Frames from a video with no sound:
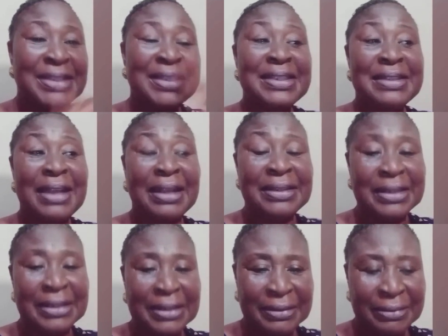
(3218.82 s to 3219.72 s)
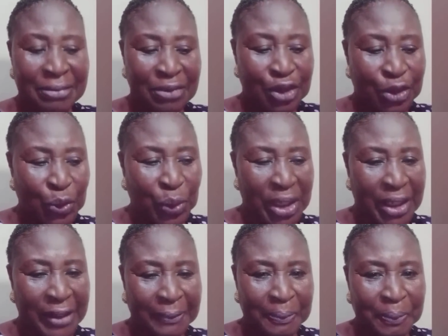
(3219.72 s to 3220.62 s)
And since that day to
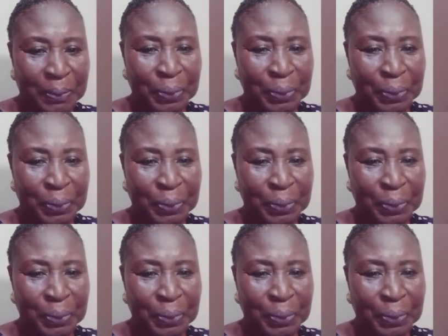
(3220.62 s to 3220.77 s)
today,